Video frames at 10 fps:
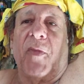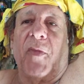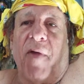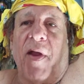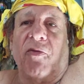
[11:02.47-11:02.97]

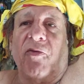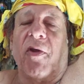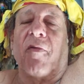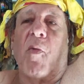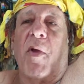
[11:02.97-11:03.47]
Ground
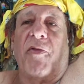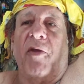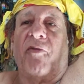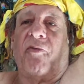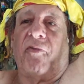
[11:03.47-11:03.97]
zero, when
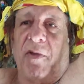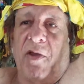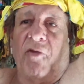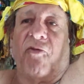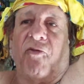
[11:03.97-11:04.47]
this
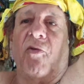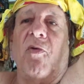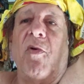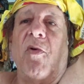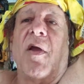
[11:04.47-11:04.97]
issue